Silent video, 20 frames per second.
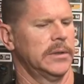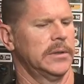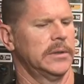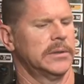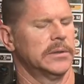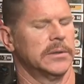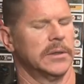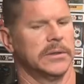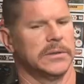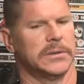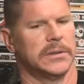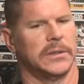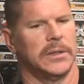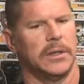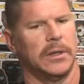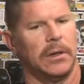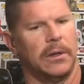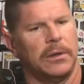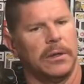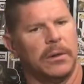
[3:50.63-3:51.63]
So it's a
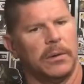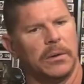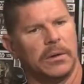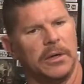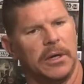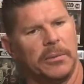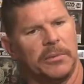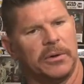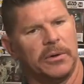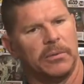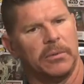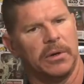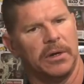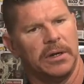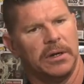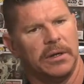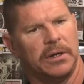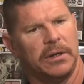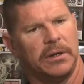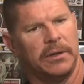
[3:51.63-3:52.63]
lower numbered
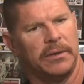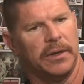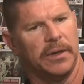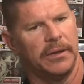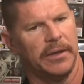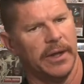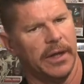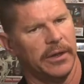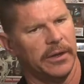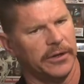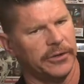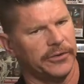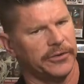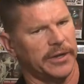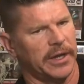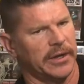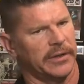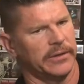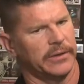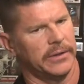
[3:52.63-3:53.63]
one than the other
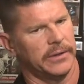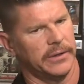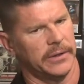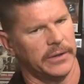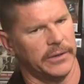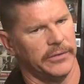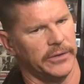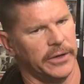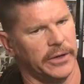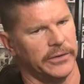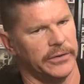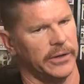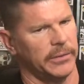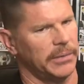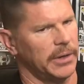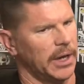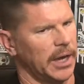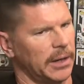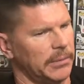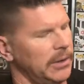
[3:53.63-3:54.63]
set. As you can see behind